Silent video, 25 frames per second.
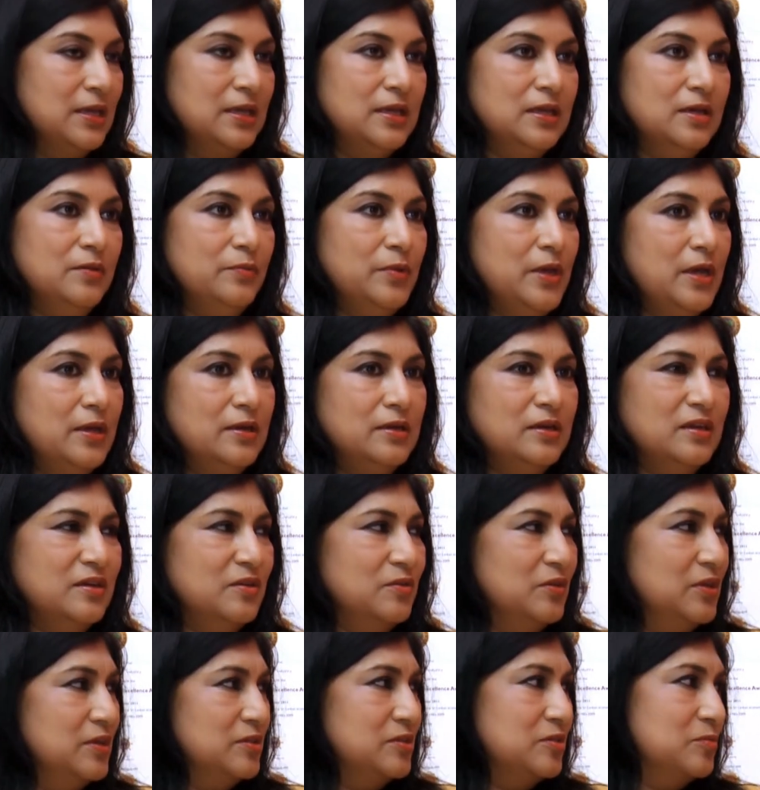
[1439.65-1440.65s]
Here we are a
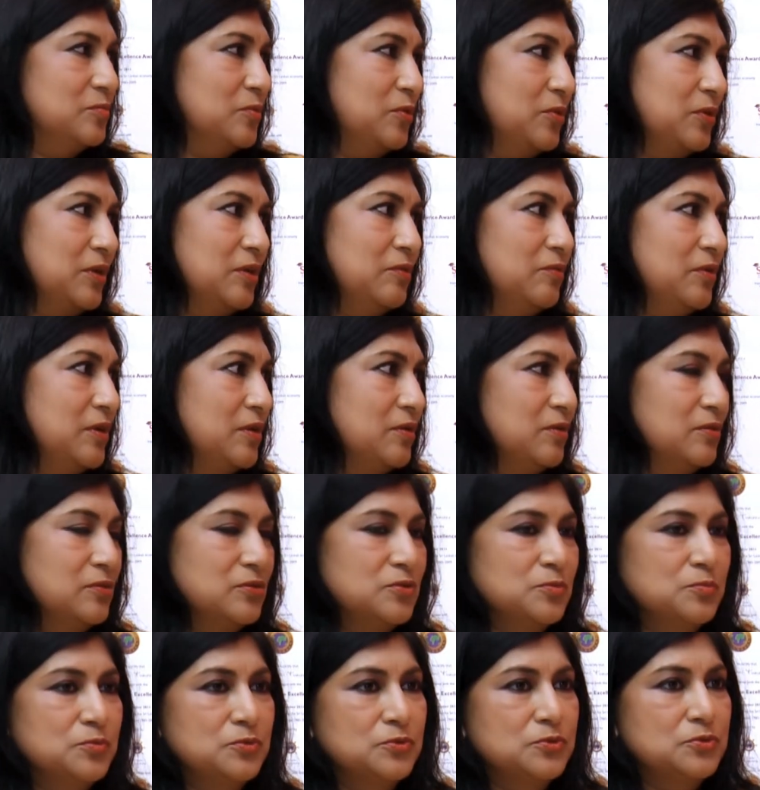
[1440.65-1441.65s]
regulatory body. We are not
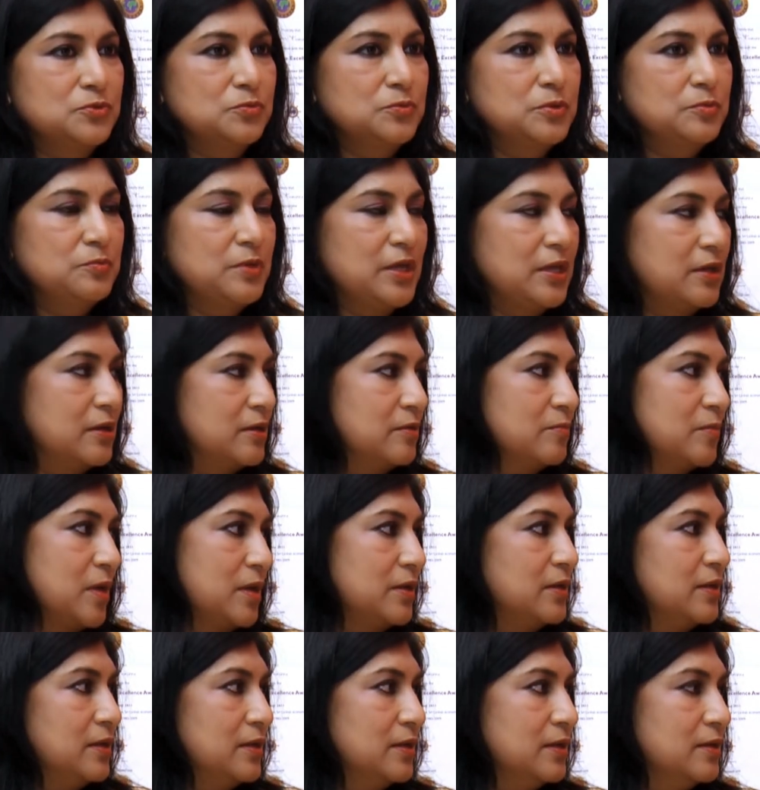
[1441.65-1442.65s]
supposed to be making
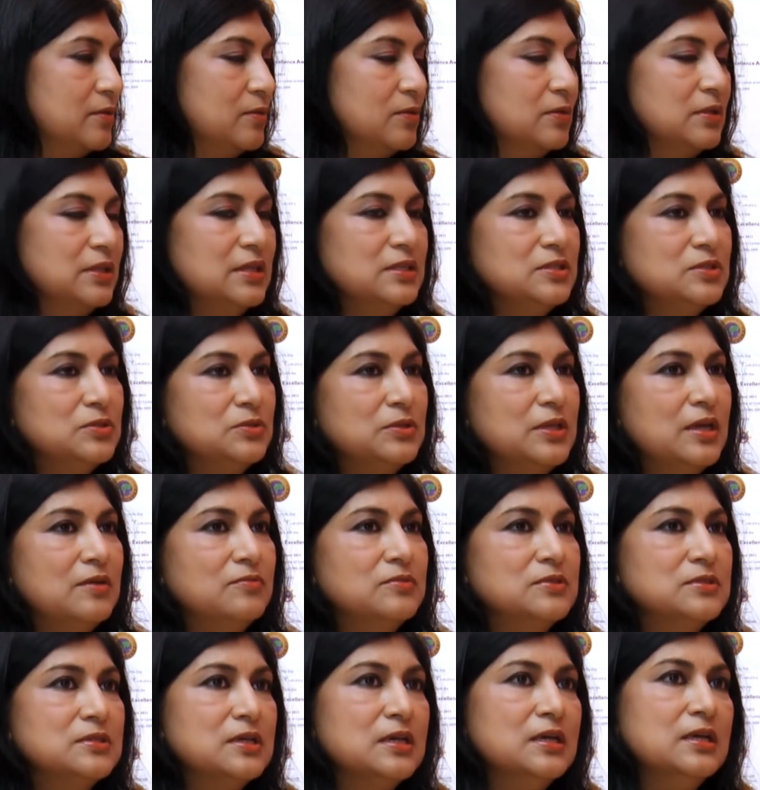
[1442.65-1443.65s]
money and all that. So there
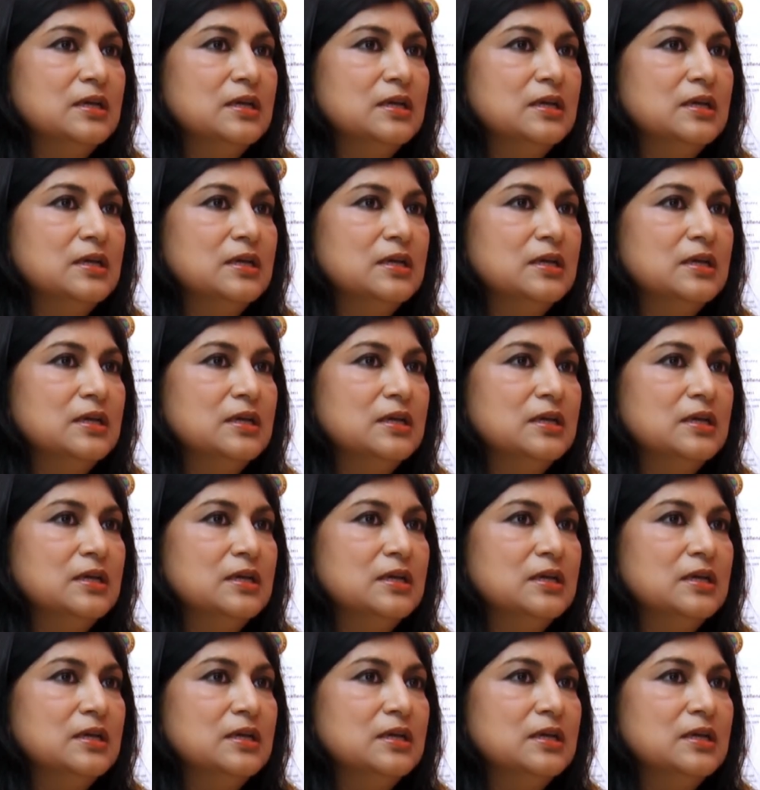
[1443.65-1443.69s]
was